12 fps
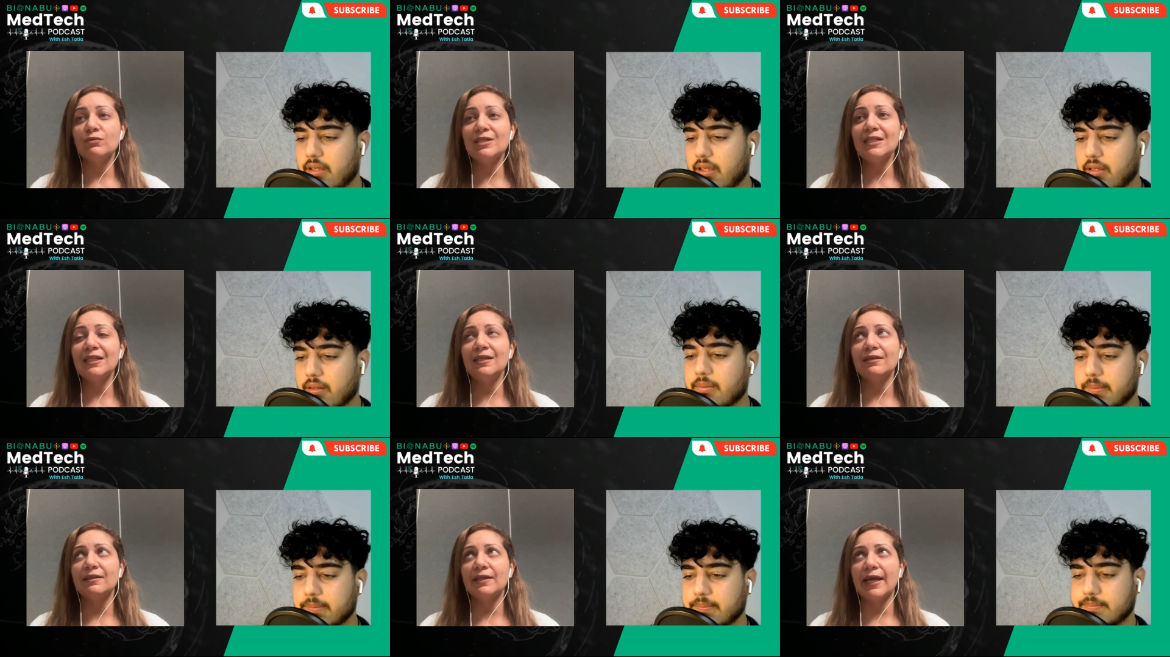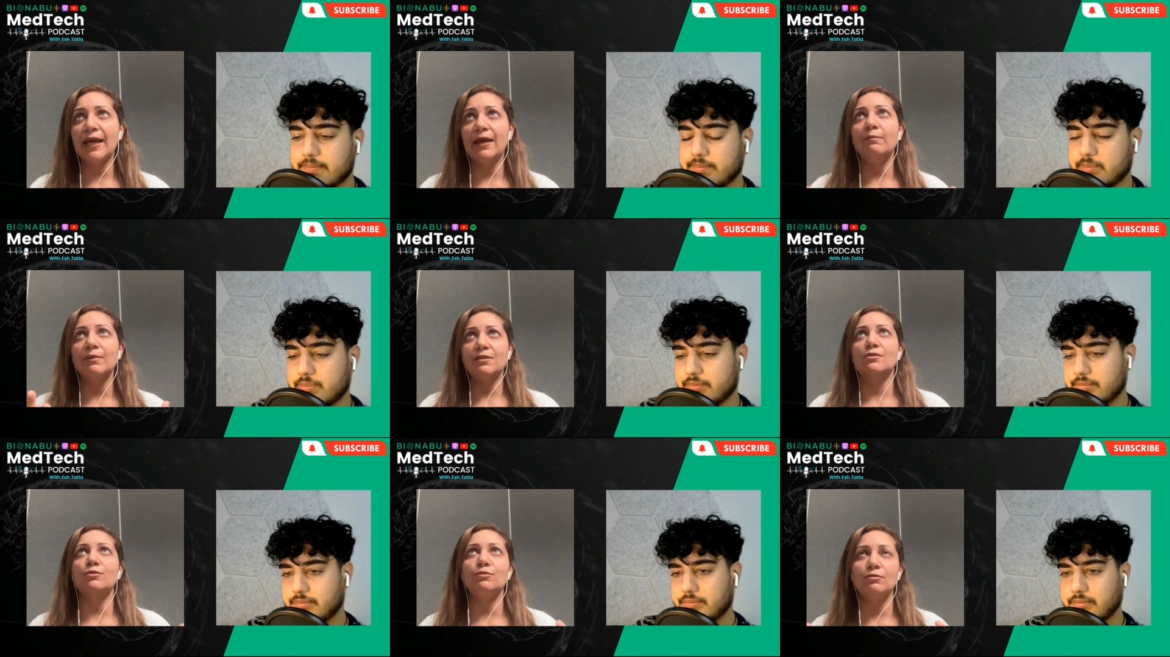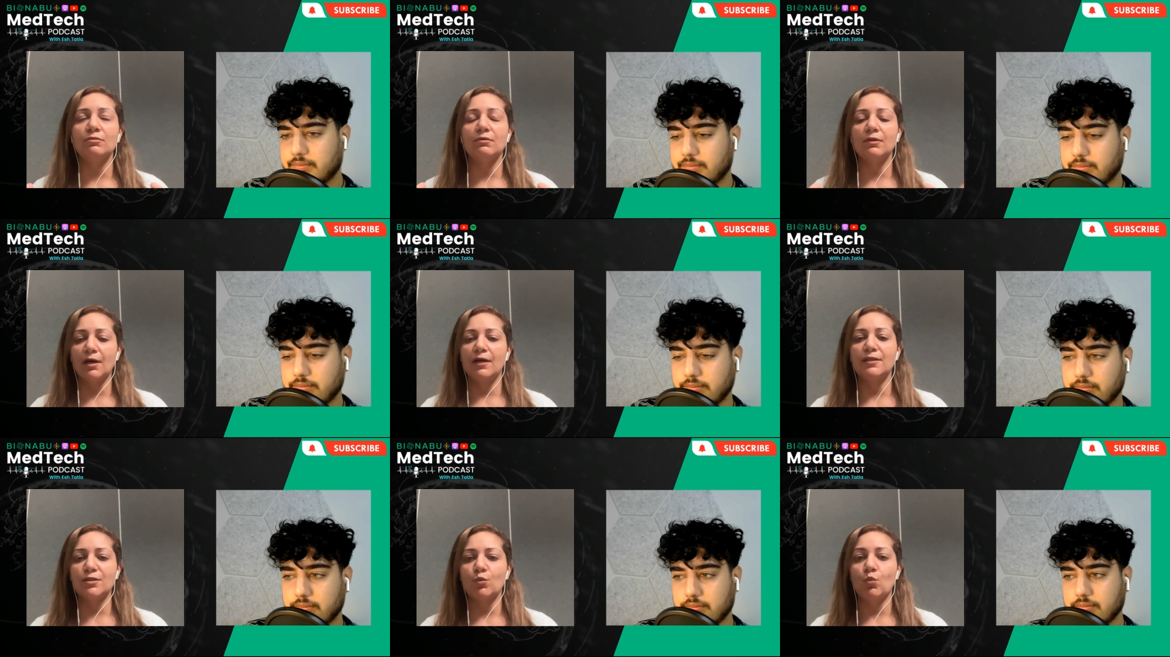Speaker 1: really came into
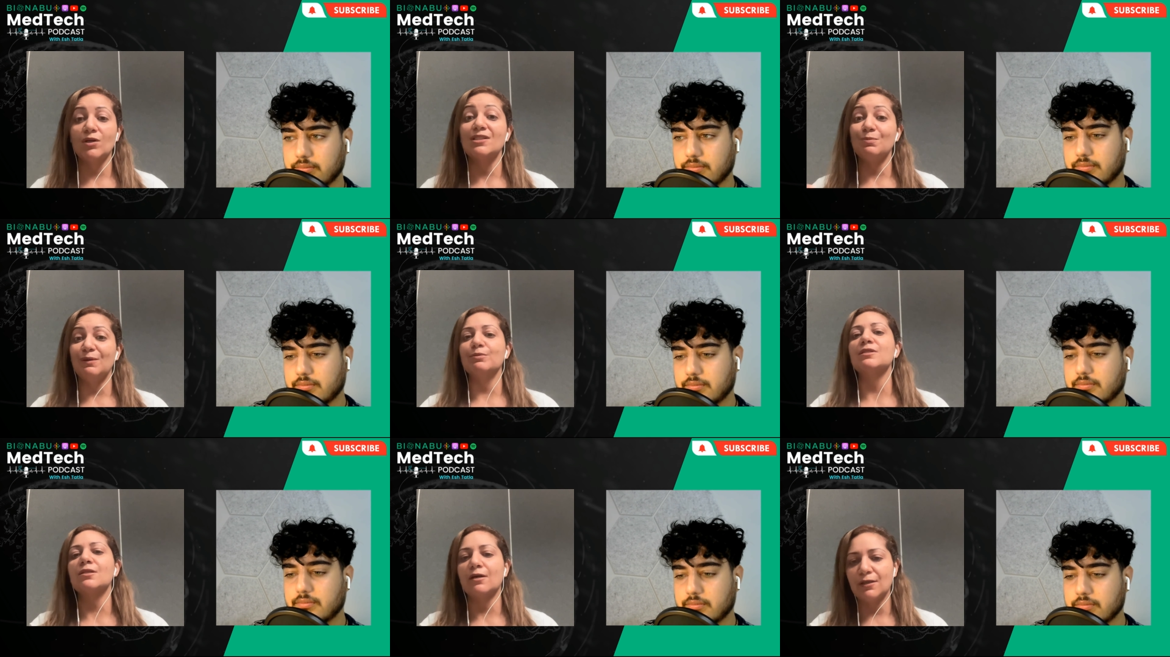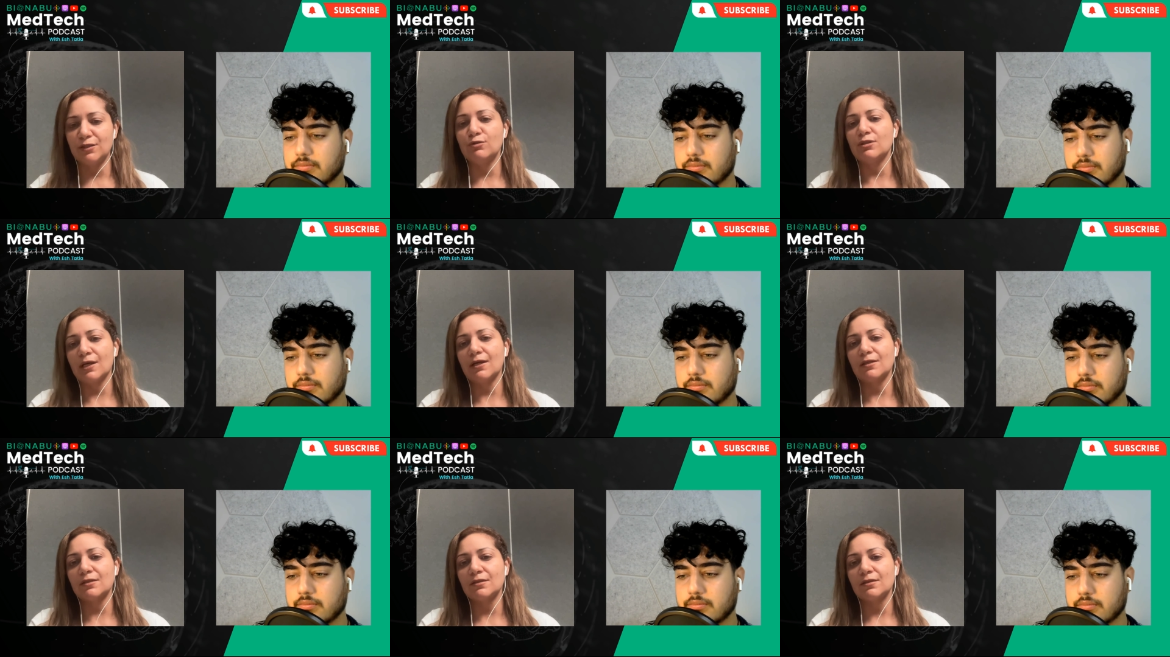light once people started using it.